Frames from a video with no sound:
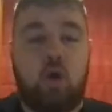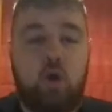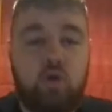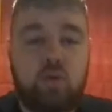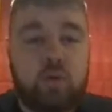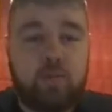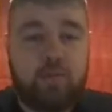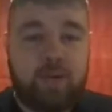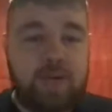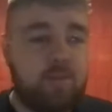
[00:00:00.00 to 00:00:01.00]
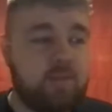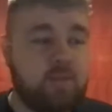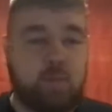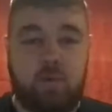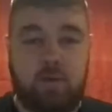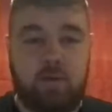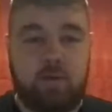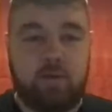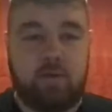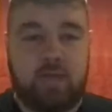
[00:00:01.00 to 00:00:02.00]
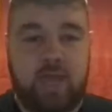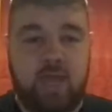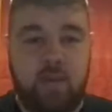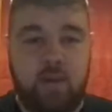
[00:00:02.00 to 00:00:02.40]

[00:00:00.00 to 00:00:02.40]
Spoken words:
Who can blame someone that came